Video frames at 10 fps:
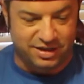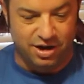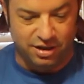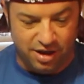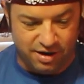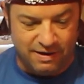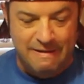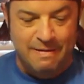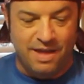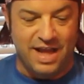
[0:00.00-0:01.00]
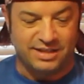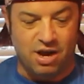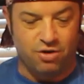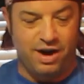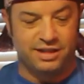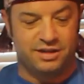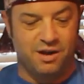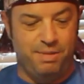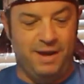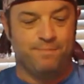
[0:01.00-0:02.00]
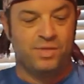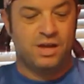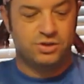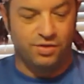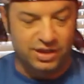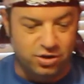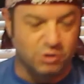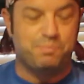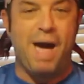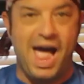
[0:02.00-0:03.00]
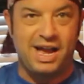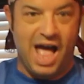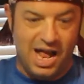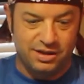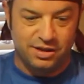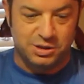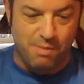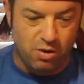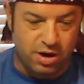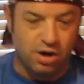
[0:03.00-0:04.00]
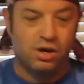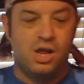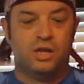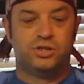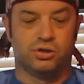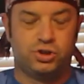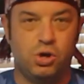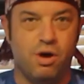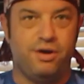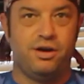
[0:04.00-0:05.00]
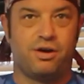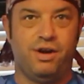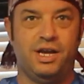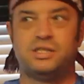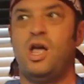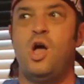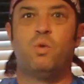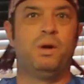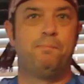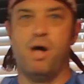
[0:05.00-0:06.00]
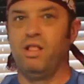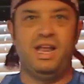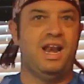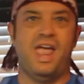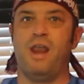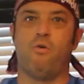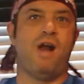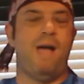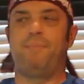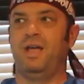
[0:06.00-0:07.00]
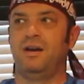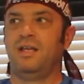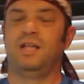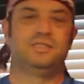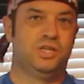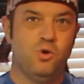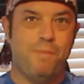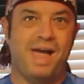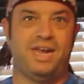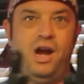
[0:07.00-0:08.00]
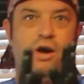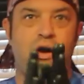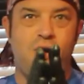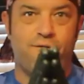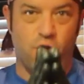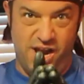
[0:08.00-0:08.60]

gonna look, and that's how great it's gonna be. So this goes back onto the smoker till 200 degrees. We pull it and wrap it, and see you back here for